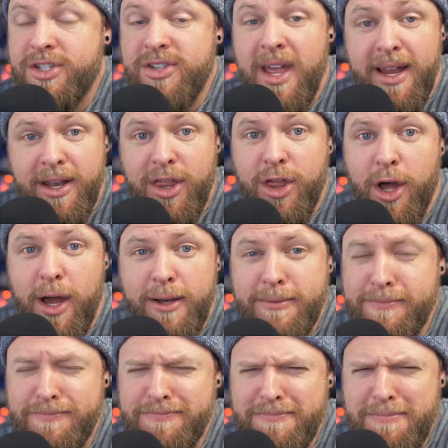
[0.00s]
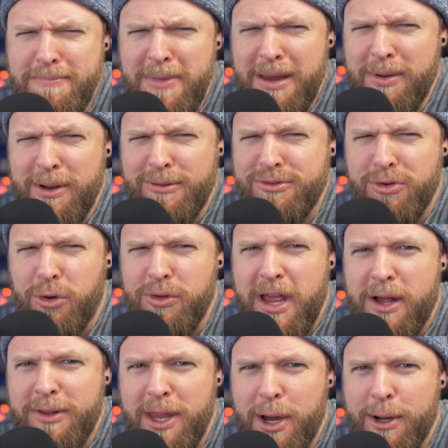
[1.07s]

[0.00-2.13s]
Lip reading: second thought, maybe don't scroll down there.